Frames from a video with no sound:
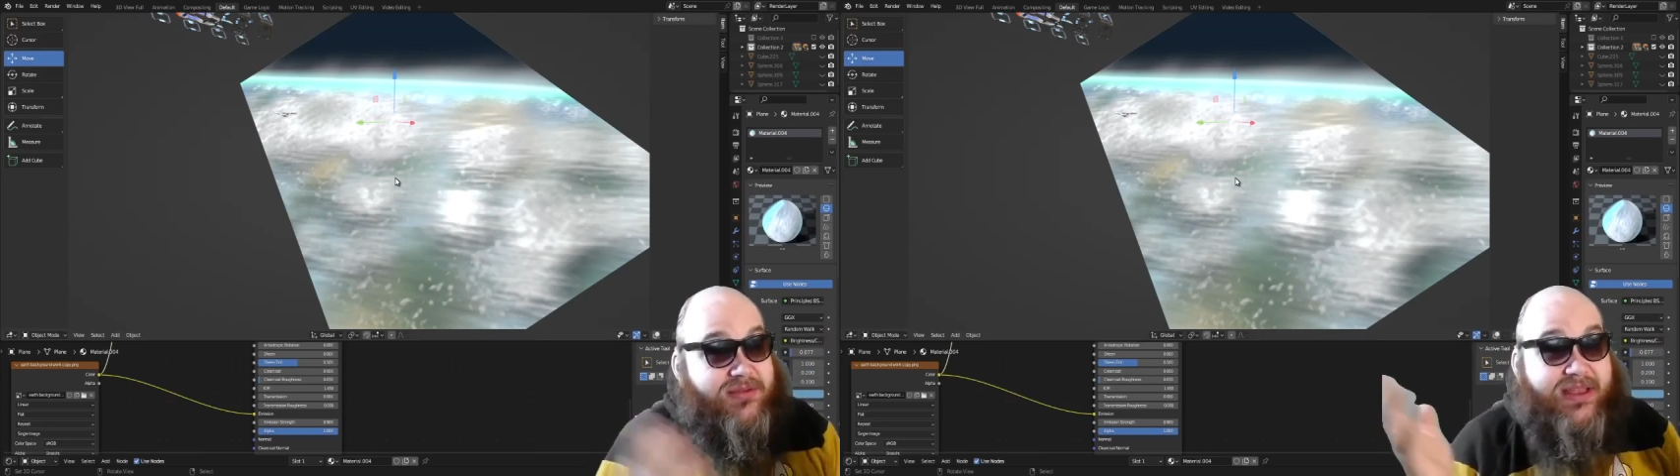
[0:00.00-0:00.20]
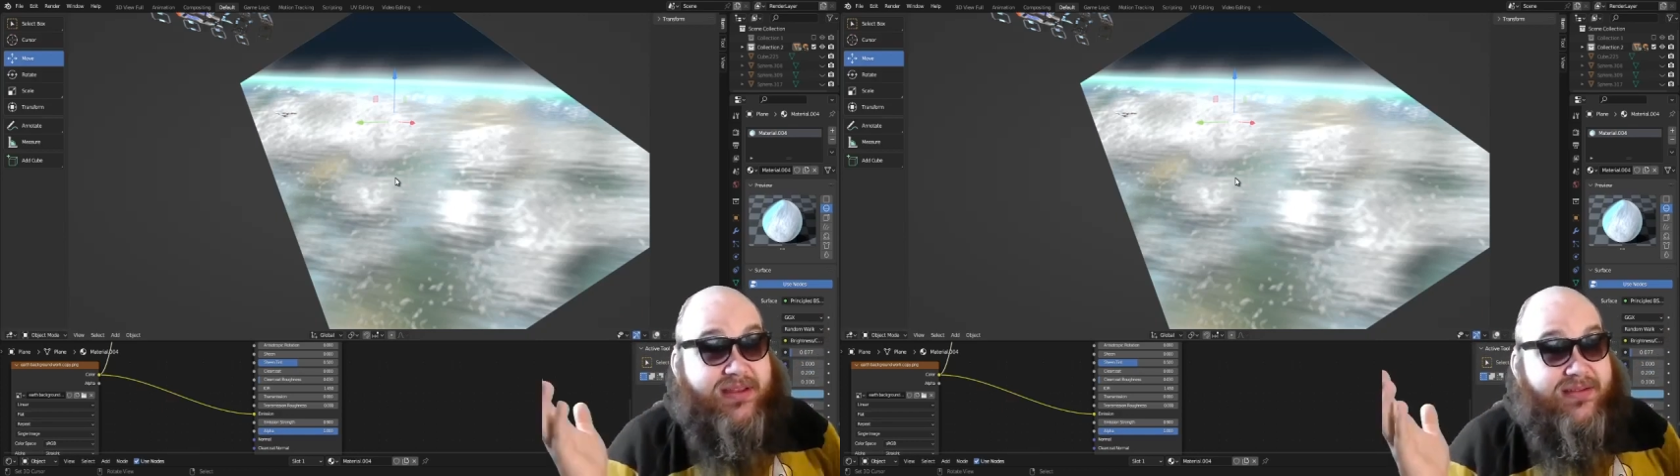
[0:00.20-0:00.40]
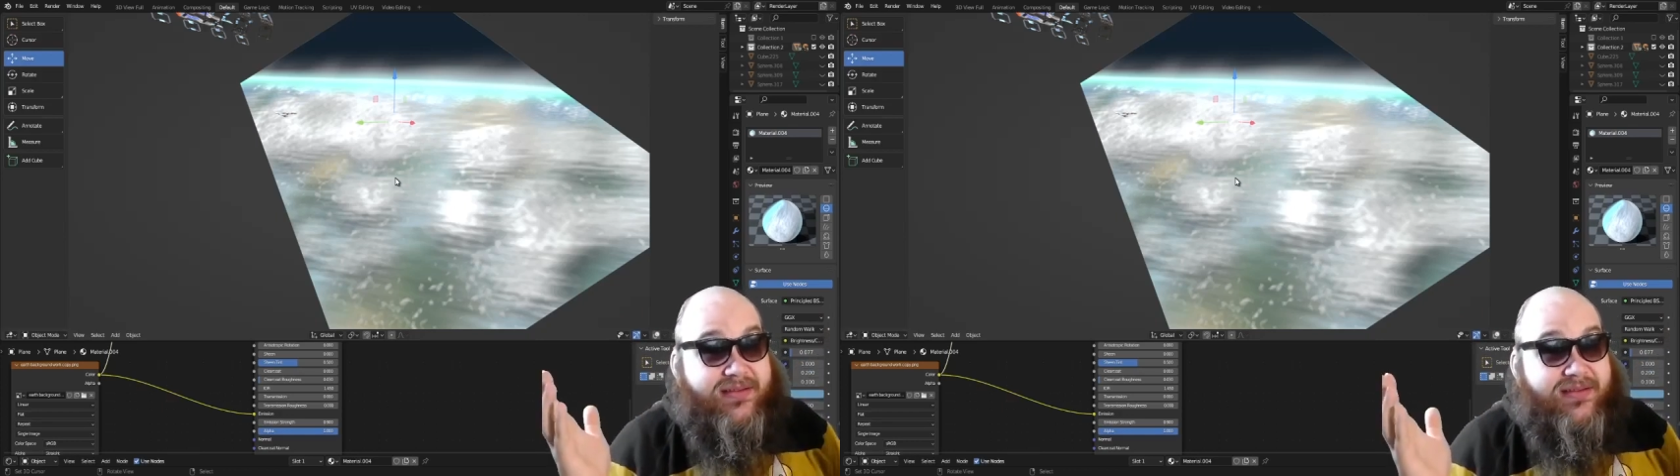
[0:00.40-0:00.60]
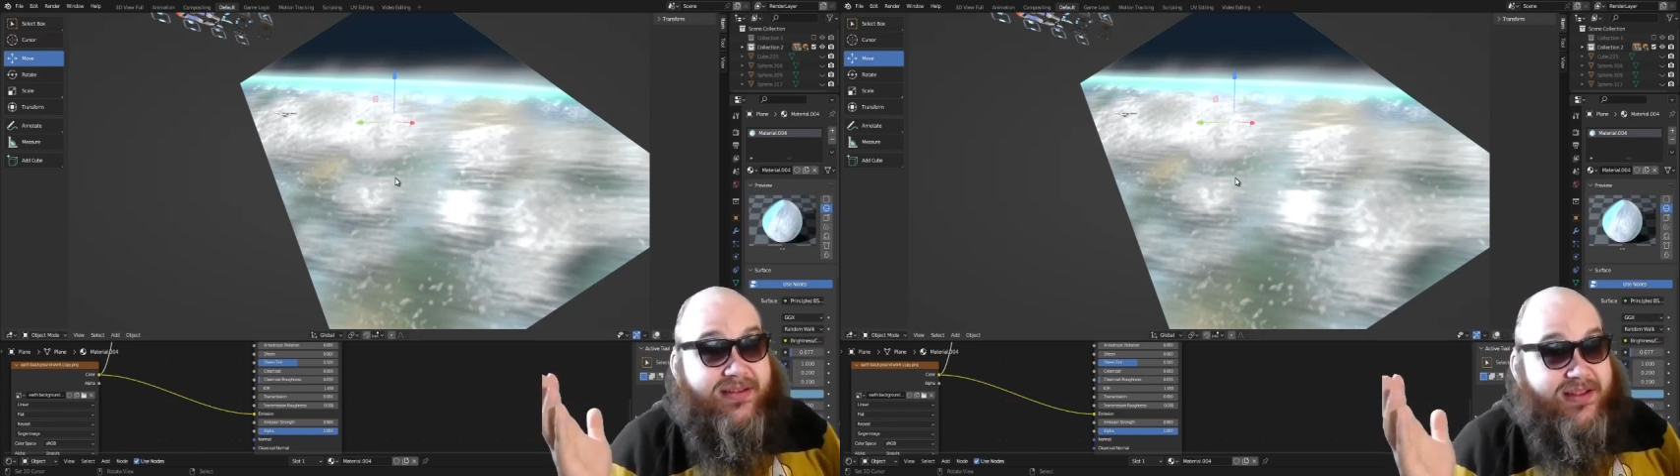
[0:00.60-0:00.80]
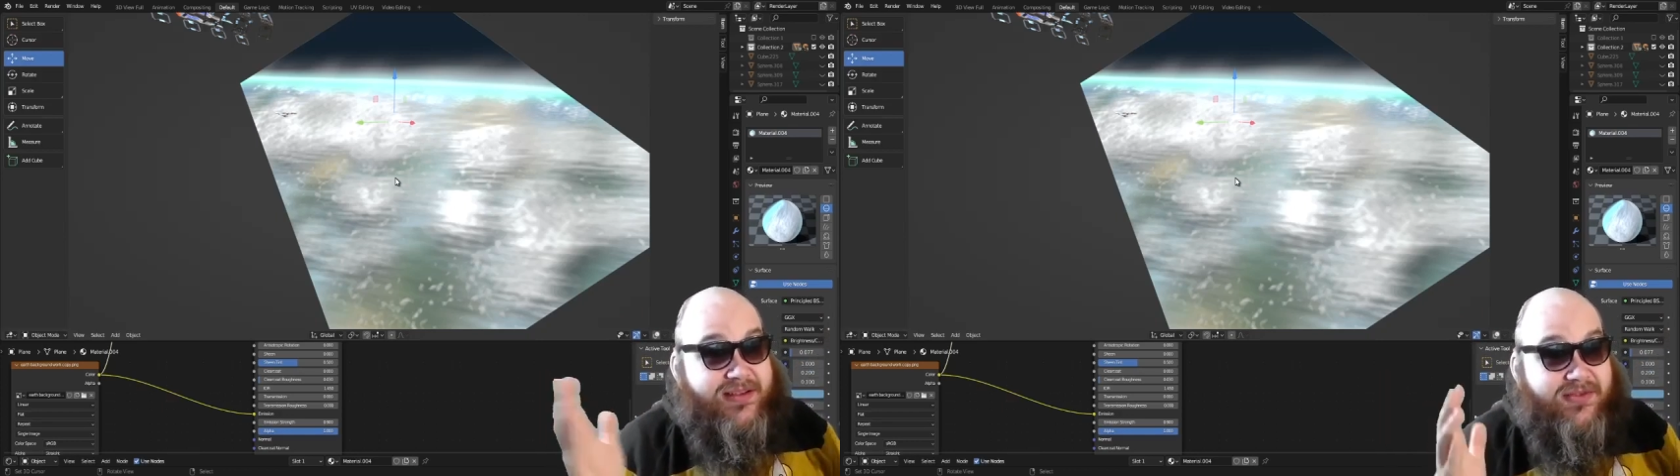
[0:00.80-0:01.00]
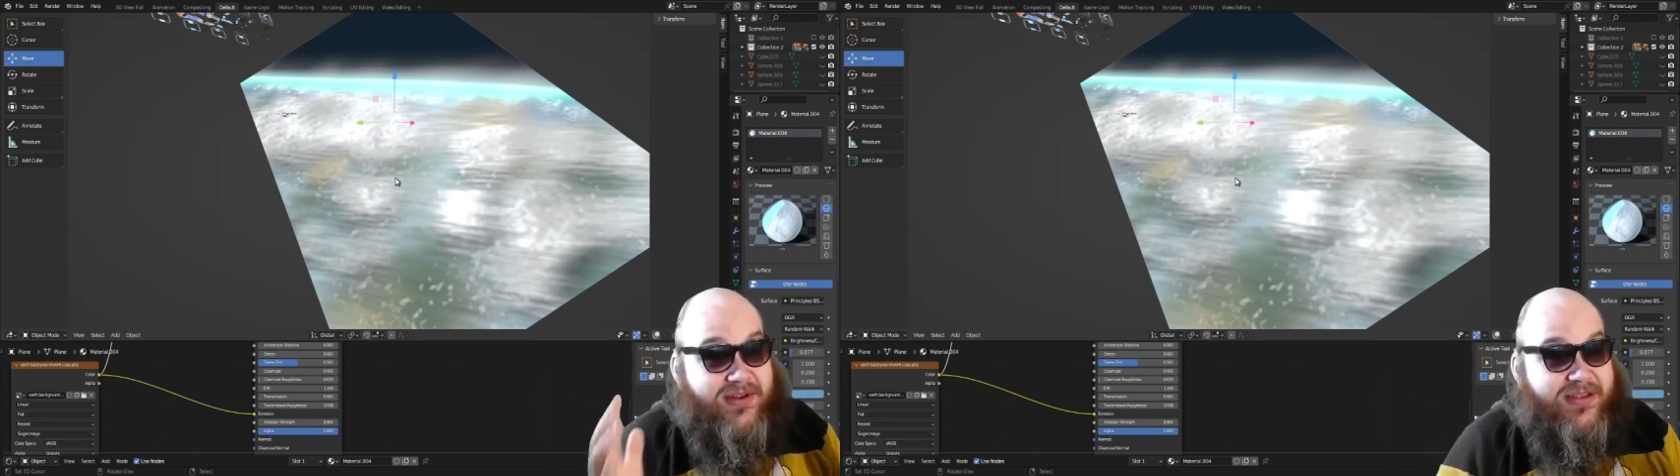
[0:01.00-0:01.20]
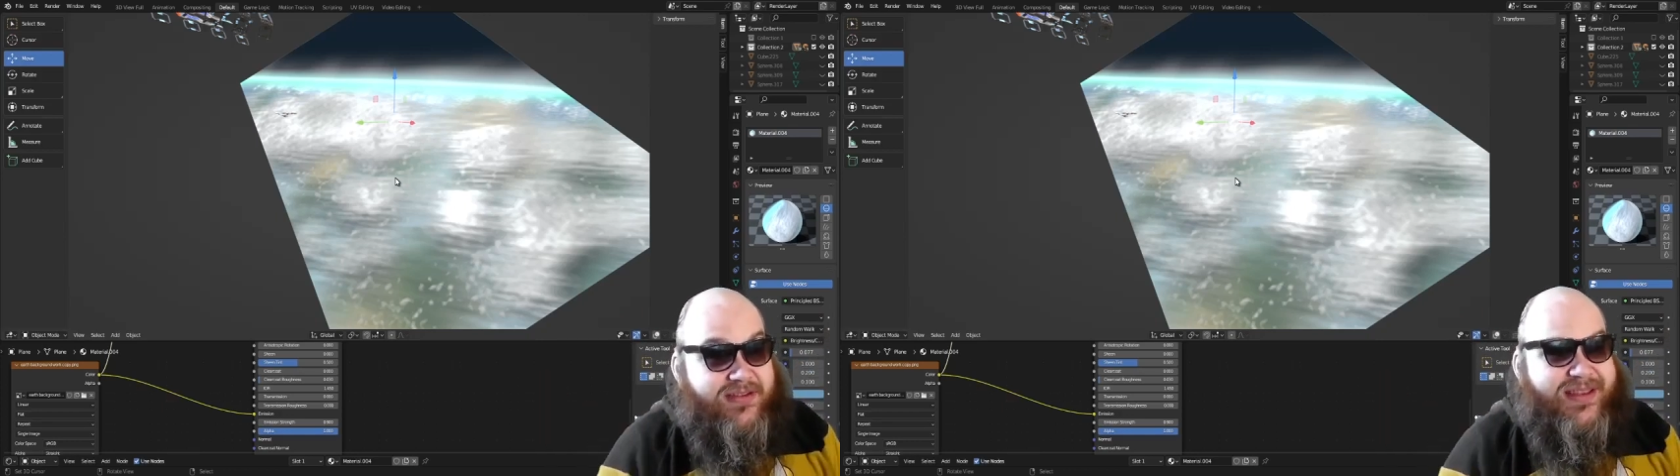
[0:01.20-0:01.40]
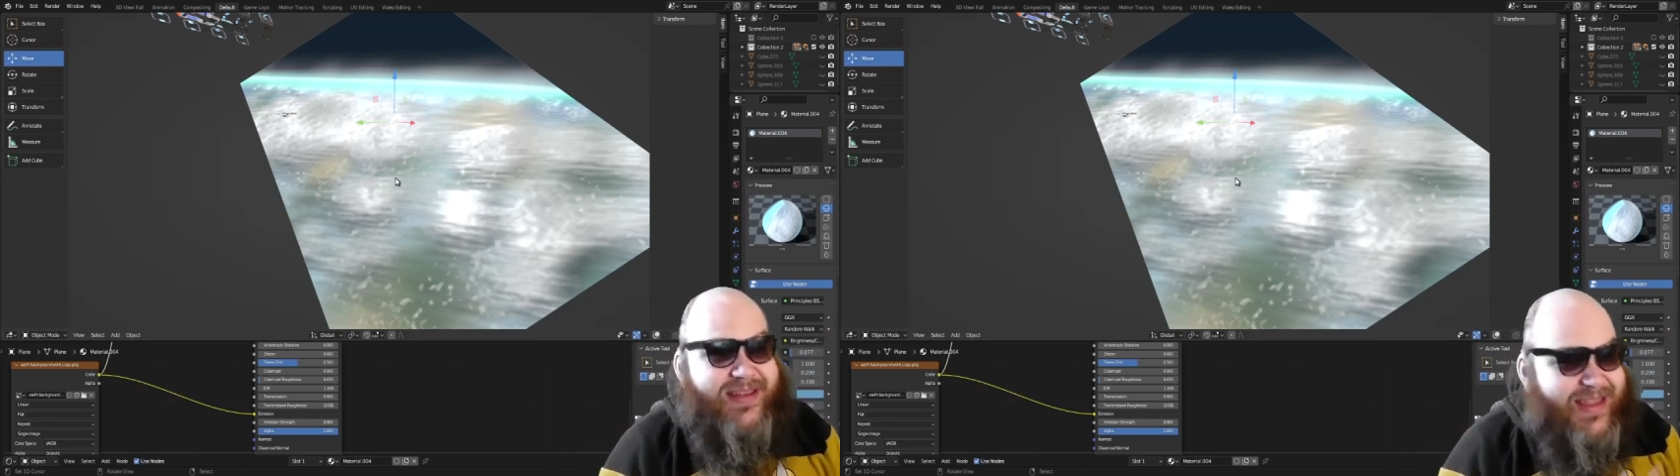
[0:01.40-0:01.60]
domain and it's free to
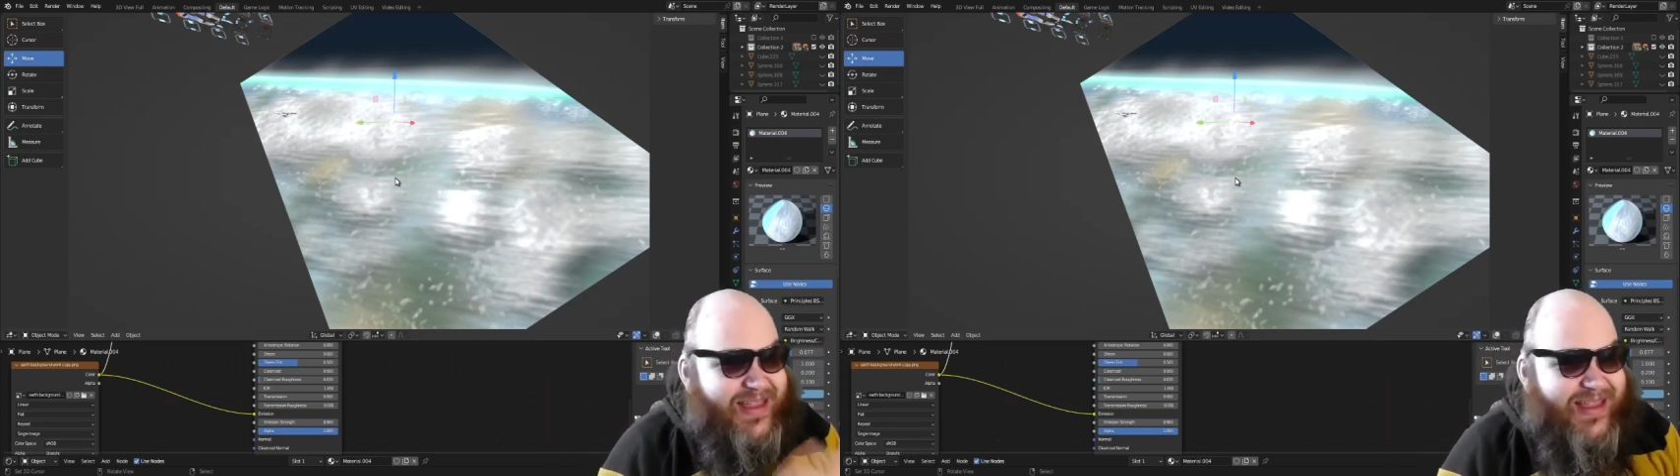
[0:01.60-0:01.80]
use it.